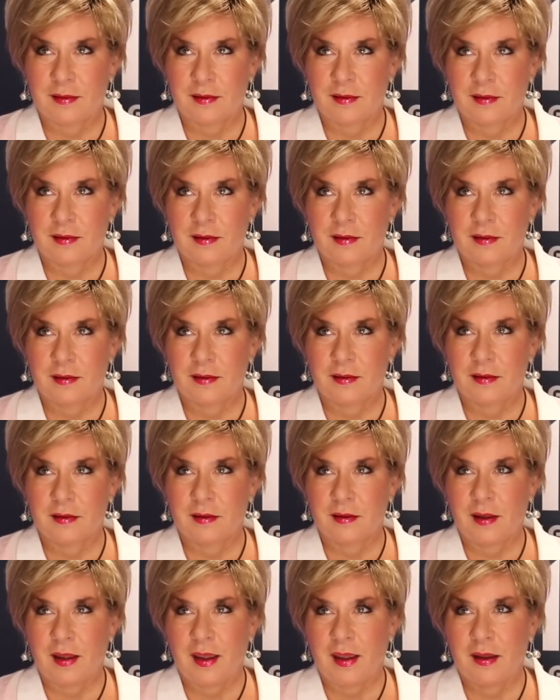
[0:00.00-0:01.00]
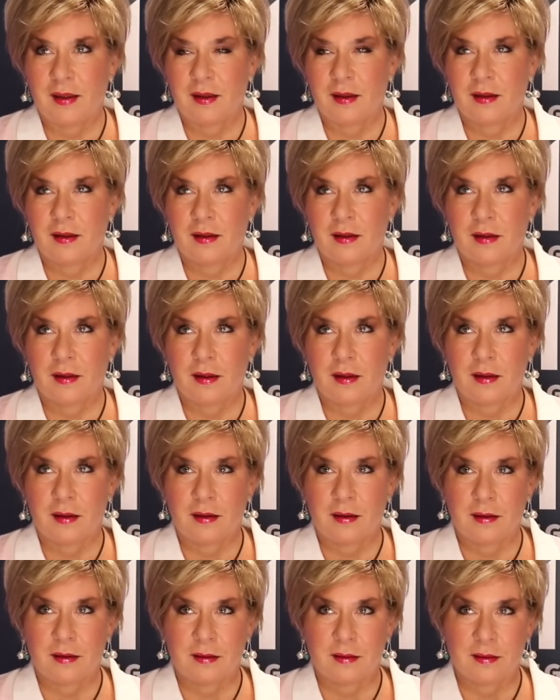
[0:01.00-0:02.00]

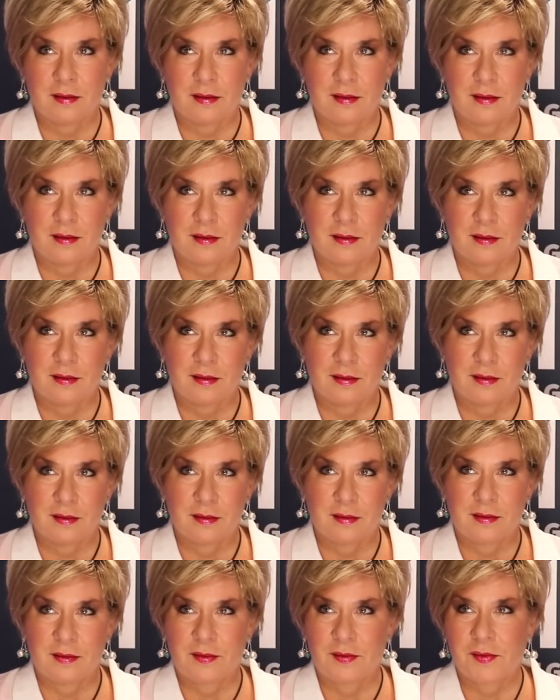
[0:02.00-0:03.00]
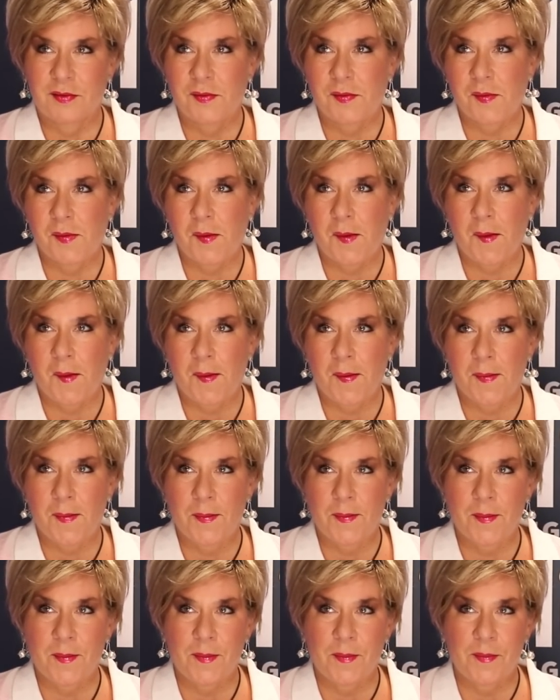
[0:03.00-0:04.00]

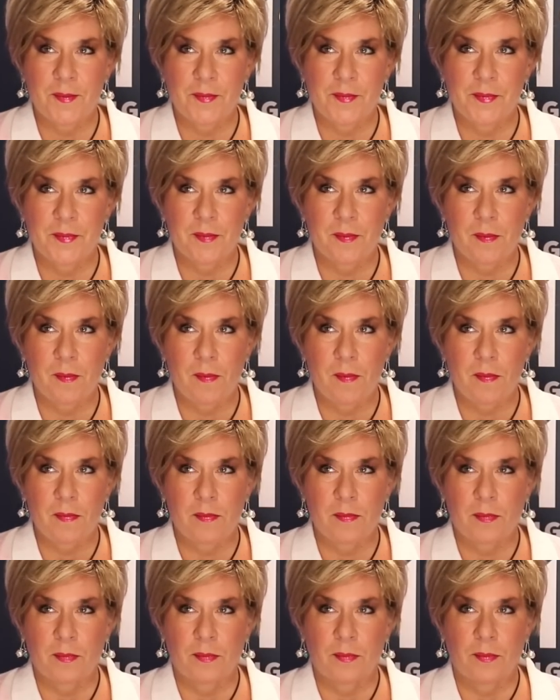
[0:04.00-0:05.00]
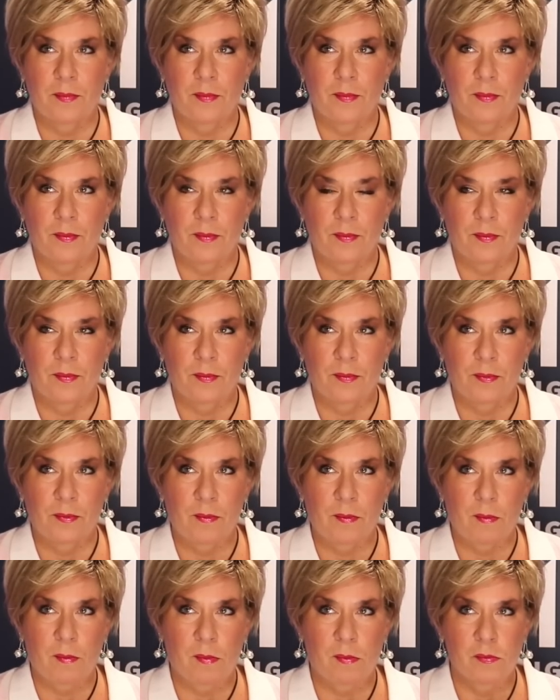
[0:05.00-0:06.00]

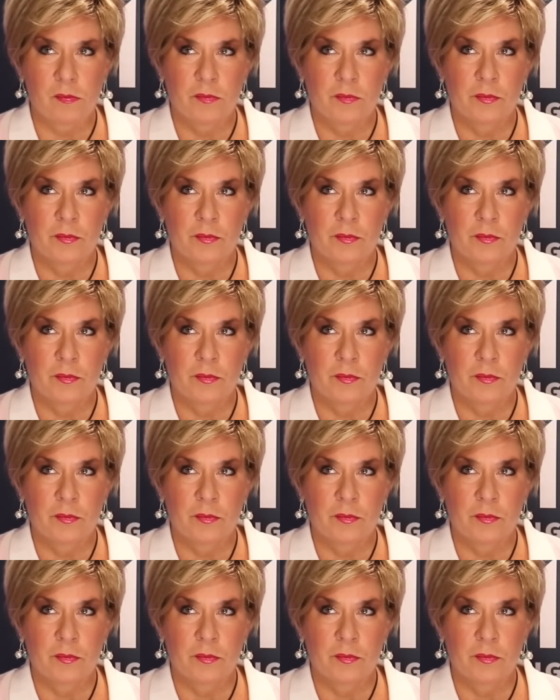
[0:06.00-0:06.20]
[no speech]